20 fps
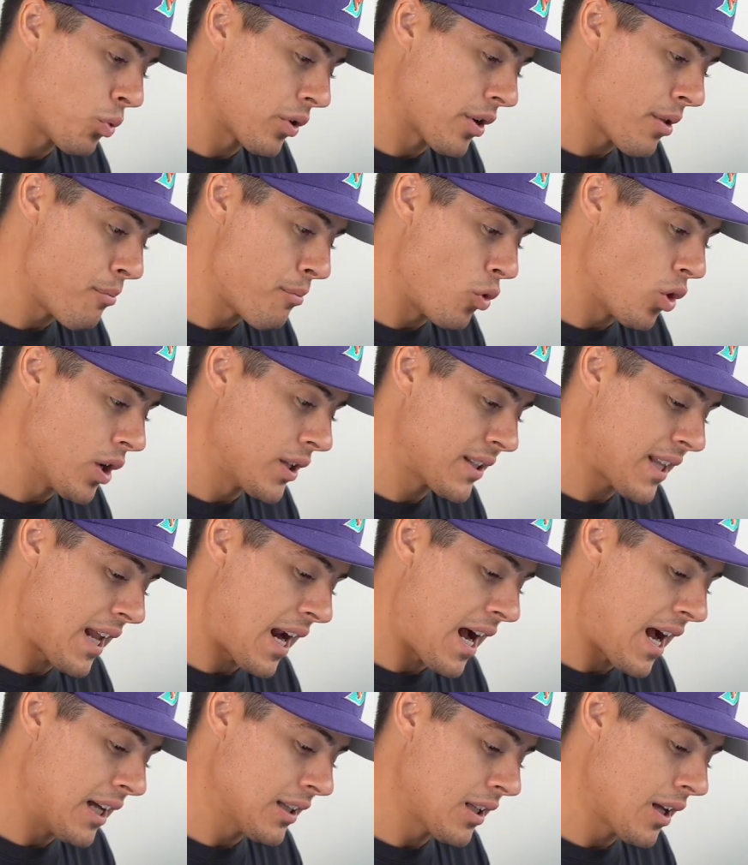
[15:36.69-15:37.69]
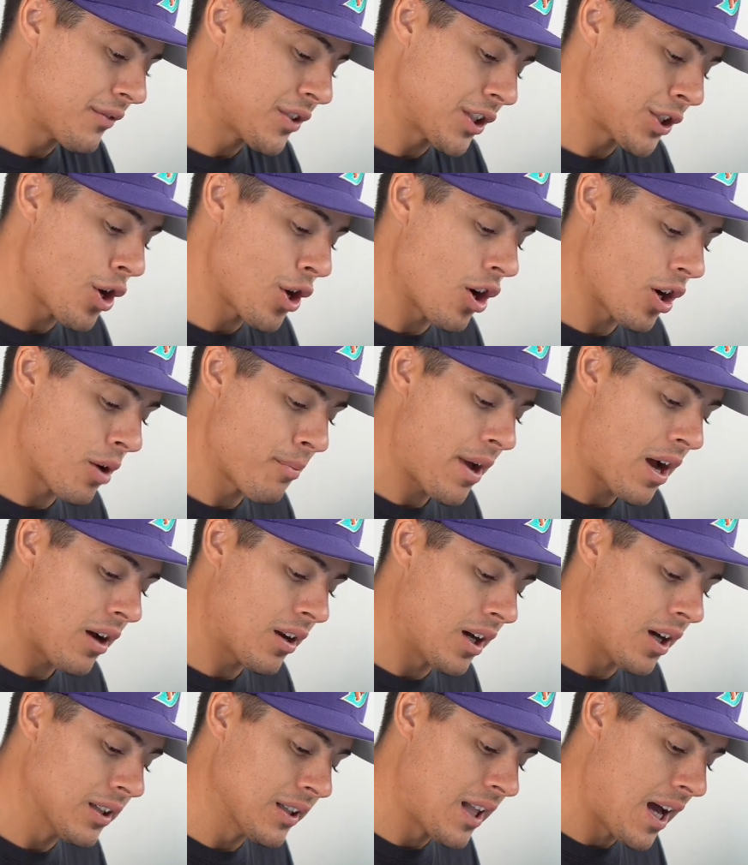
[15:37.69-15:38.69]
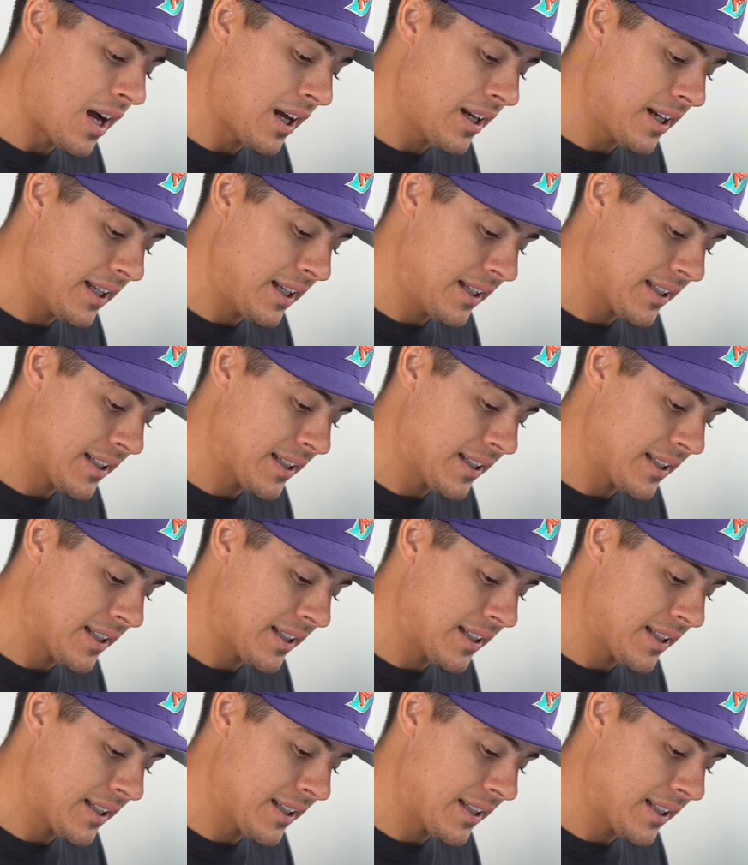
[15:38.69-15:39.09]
one of the ones that I love to talk about a lot.